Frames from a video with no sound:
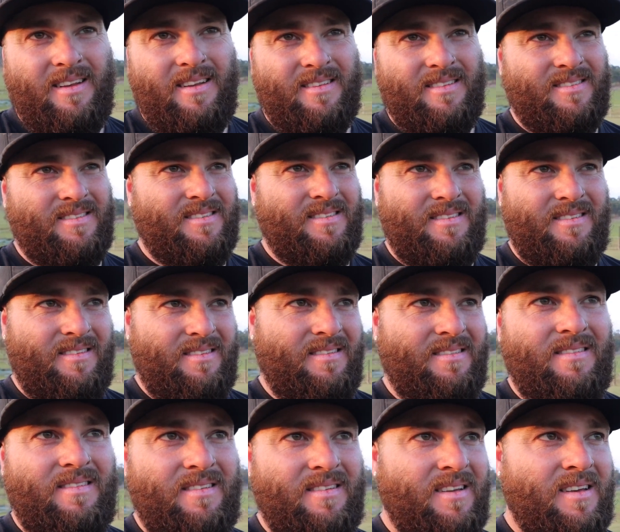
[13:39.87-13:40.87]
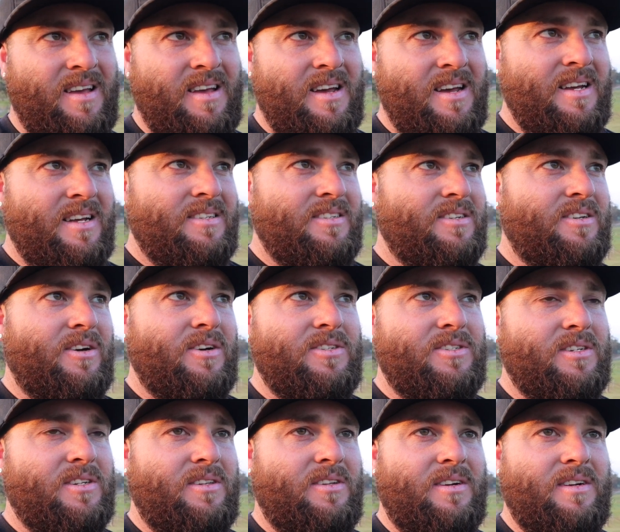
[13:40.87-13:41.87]
It's close
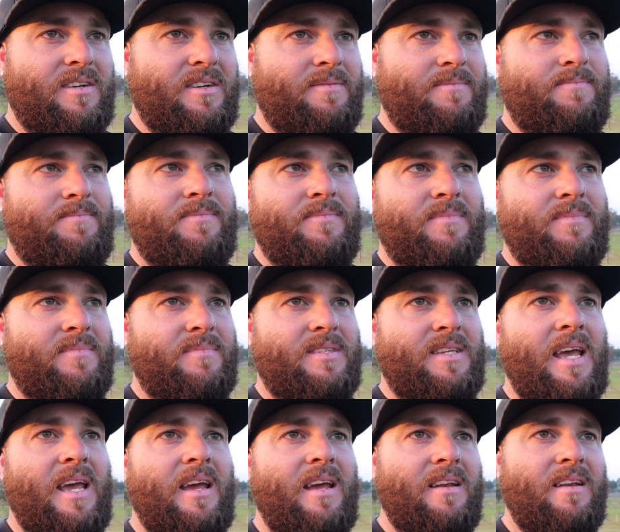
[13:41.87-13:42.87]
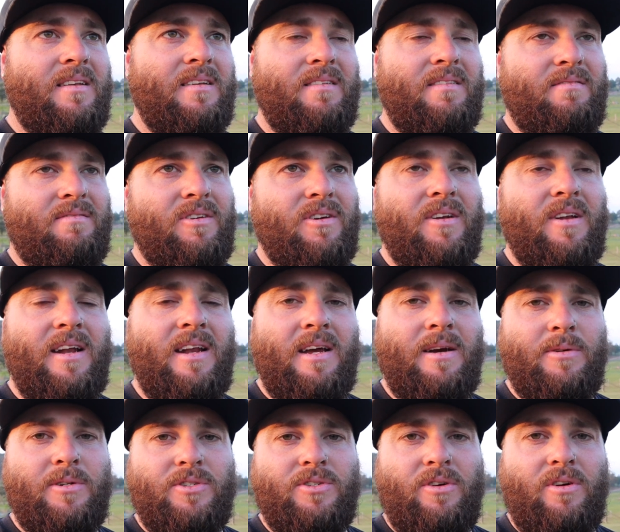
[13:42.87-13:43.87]
to like a 10-13
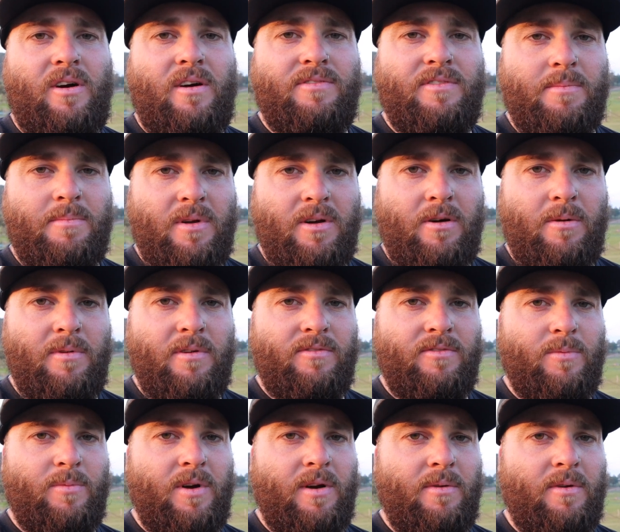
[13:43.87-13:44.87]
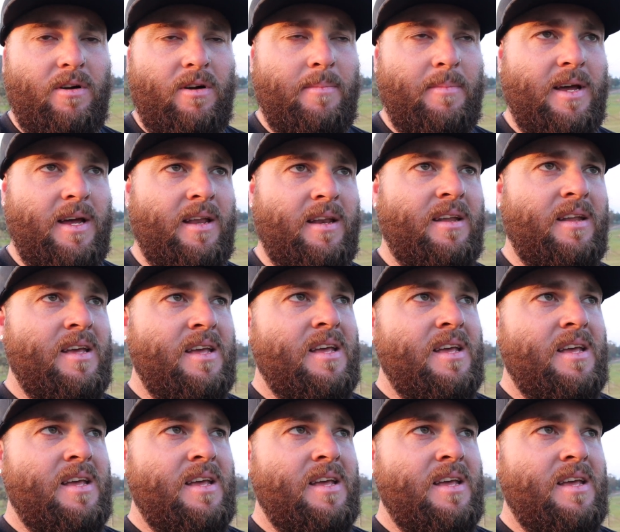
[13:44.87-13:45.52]
hour drive to Melbourne from where I'm at,